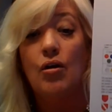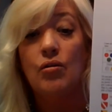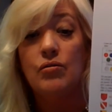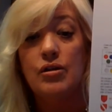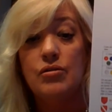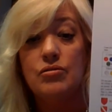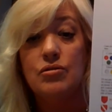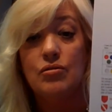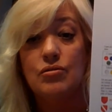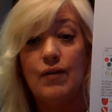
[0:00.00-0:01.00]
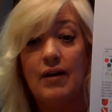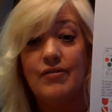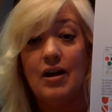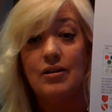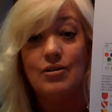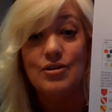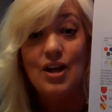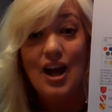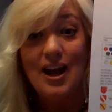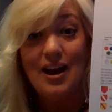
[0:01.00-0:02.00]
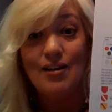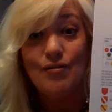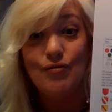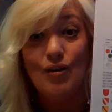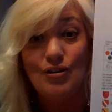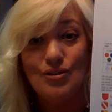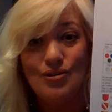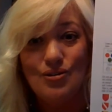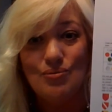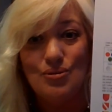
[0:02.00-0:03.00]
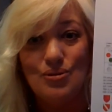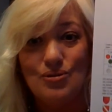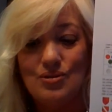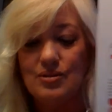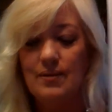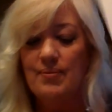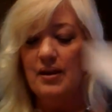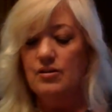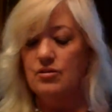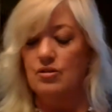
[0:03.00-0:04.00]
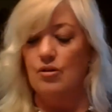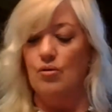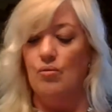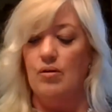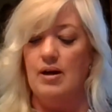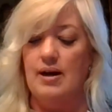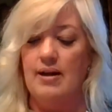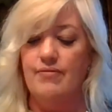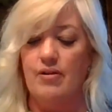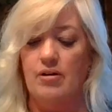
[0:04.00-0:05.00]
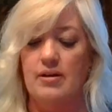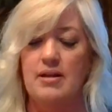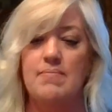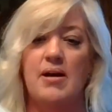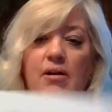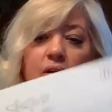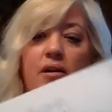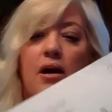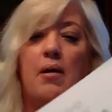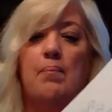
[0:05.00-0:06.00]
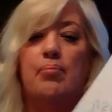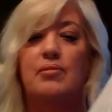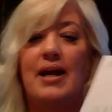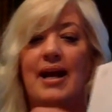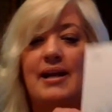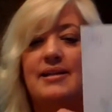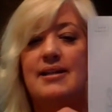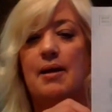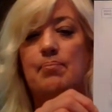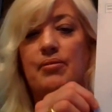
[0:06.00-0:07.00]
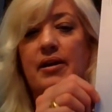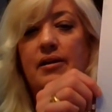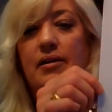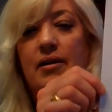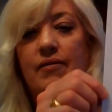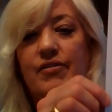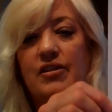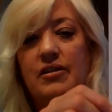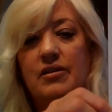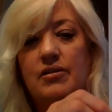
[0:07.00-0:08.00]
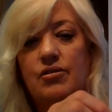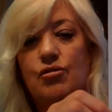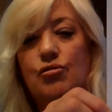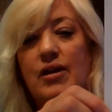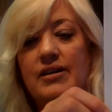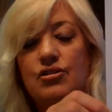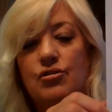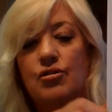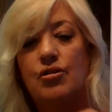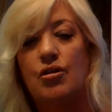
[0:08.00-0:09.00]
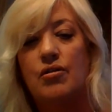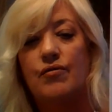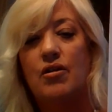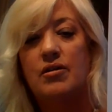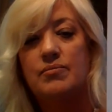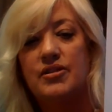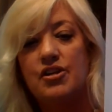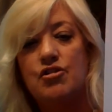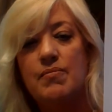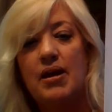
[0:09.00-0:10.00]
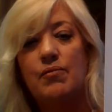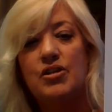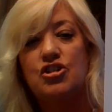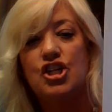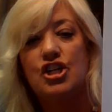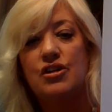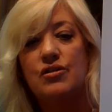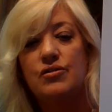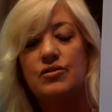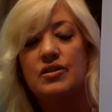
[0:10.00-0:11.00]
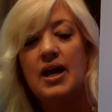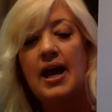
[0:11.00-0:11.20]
only use those 5 colors and follow the rules. So I've emailed a blank template of a crest or a coat of arms that you may wish to use